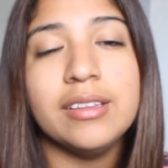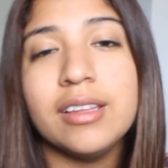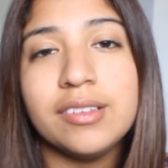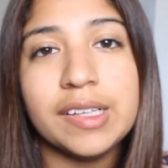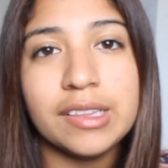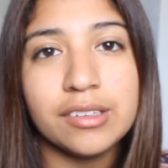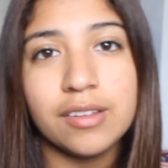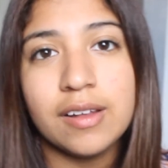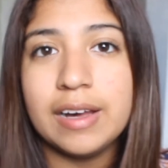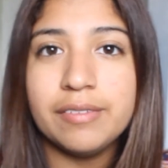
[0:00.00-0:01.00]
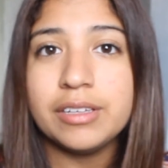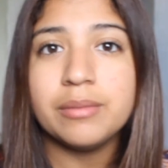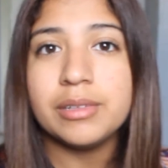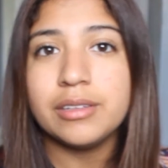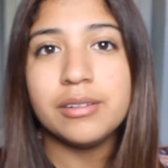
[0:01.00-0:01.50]
That's all I'll have
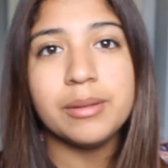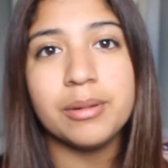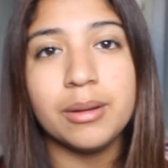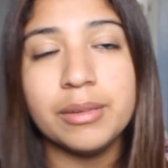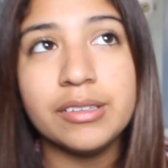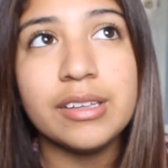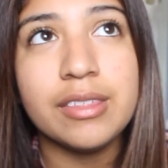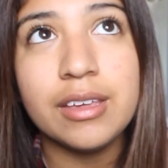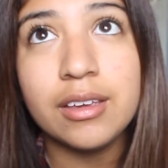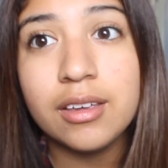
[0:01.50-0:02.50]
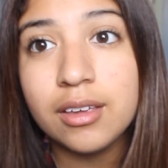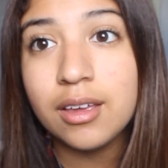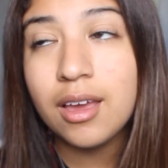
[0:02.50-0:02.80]
down below, I promise, I think.